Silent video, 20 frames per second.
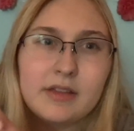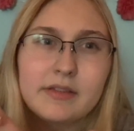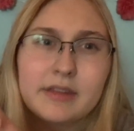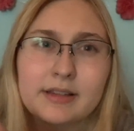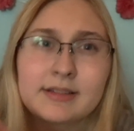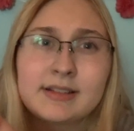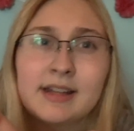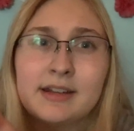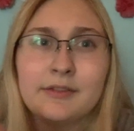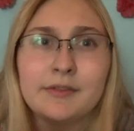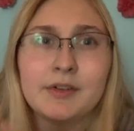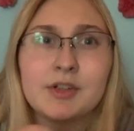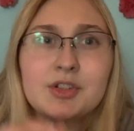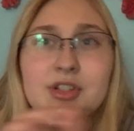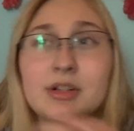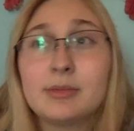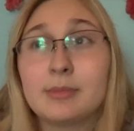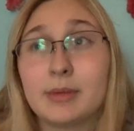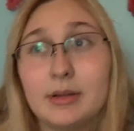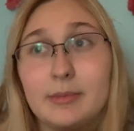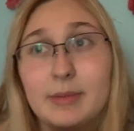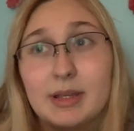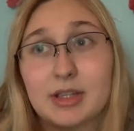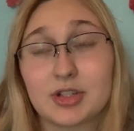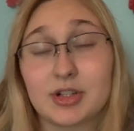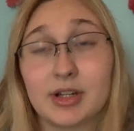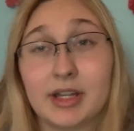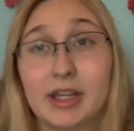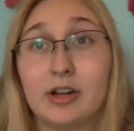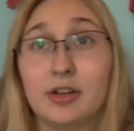The extended version. I'm going to make
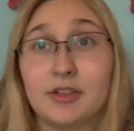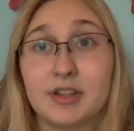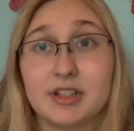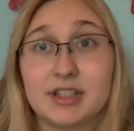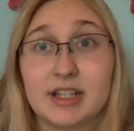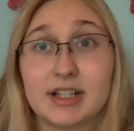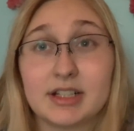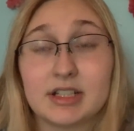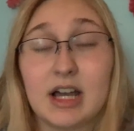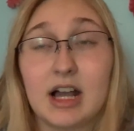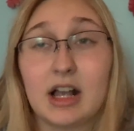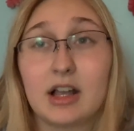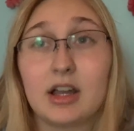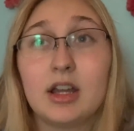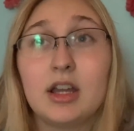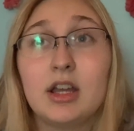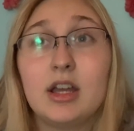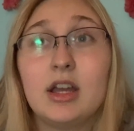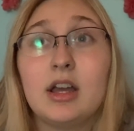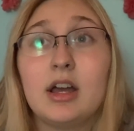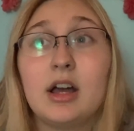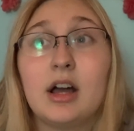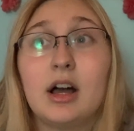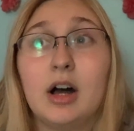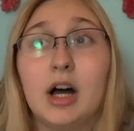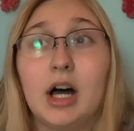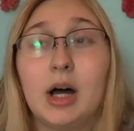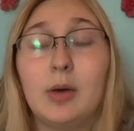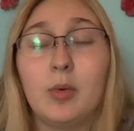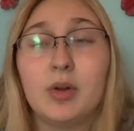sure and get all the TikTok
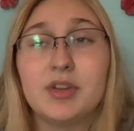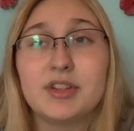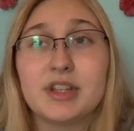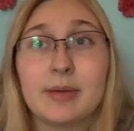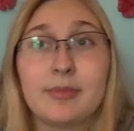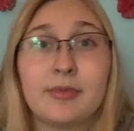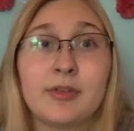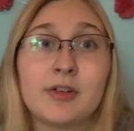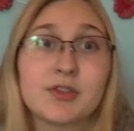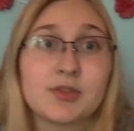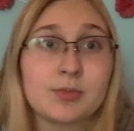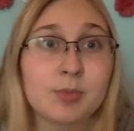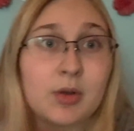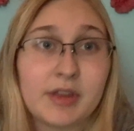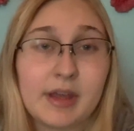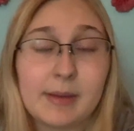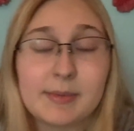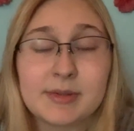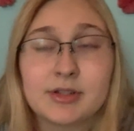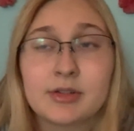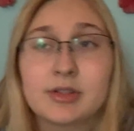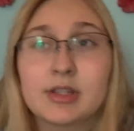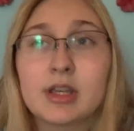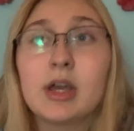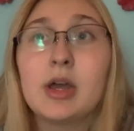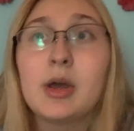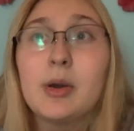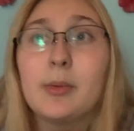ones up first from all the episodes.